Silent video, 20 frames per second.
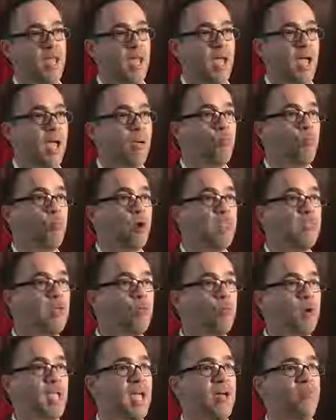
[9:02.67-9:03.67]
and with it
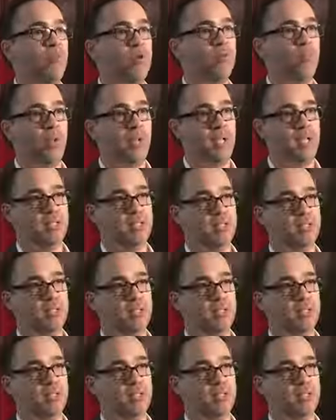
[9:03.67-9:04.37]
we have replaced,